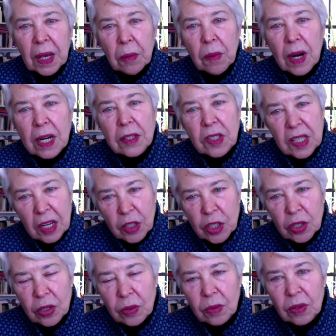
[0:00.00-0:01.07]
I want to say
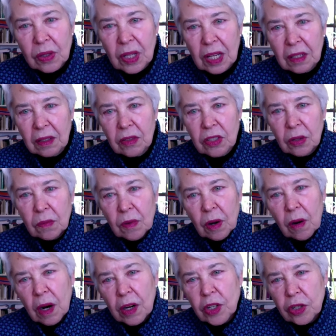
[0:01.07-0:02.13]
two things in
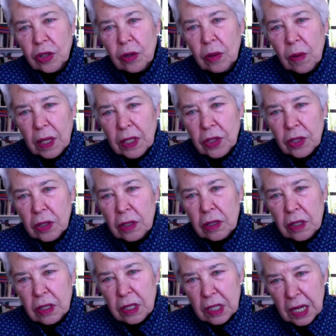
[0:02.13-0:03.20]
regard to your
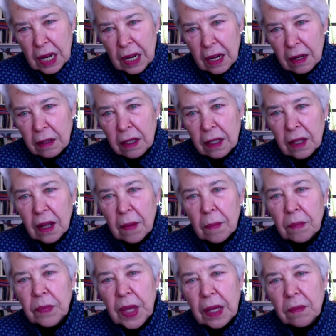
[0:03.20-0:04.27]
question, Dan,
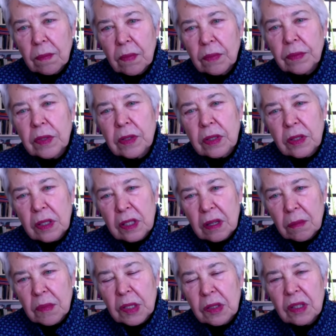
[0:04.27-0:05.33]
that
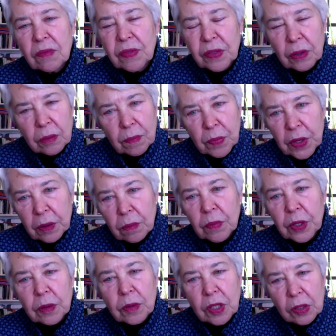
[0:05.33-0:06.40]
seem as if there,
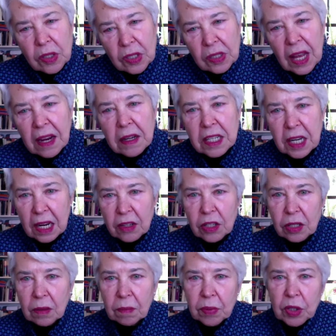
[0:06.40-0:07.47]
there's a slight
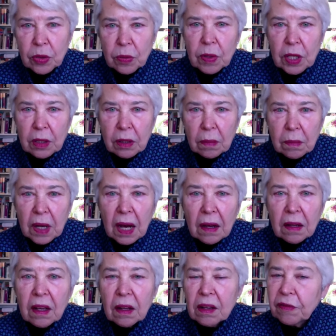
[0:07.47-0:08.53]
tension between them.
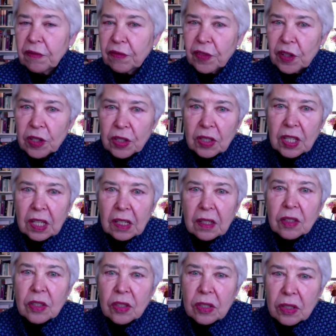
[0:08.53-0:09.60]
I at first think
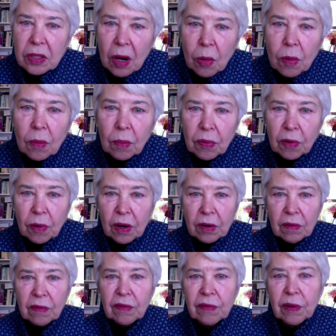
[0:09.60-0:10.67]
it's so
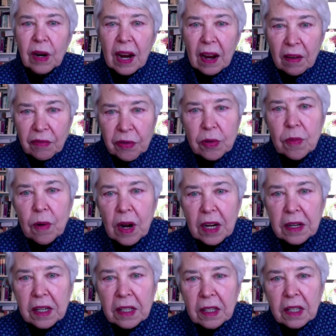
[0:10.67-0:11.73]
important for
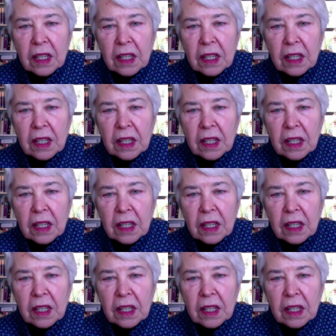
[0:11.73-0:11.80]
everyone